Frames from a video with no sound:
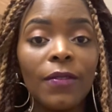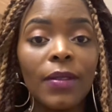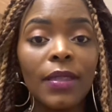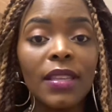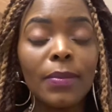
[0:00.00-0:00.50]

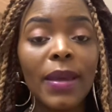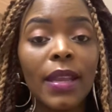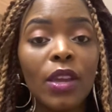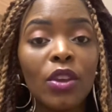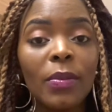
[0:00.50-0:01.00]
this money
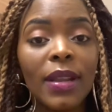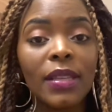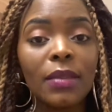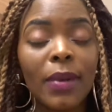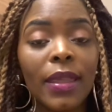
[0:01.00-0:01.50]

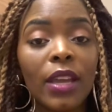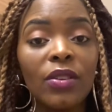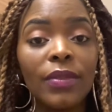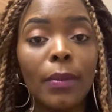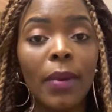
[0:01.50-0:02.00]
accumulates by the end of
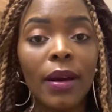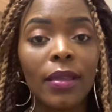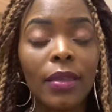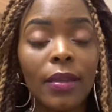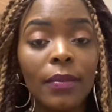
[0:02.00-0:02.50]
the month,
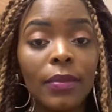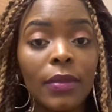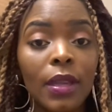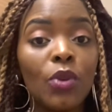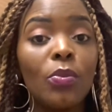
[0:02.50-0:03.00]

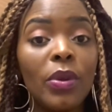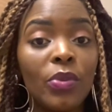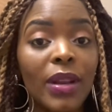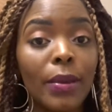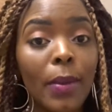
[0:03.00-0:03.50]
it will be
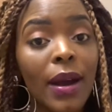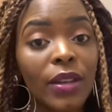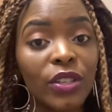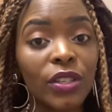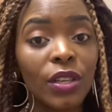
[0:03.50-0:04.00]
really
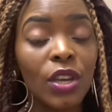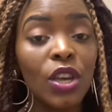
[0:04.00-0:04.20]
much.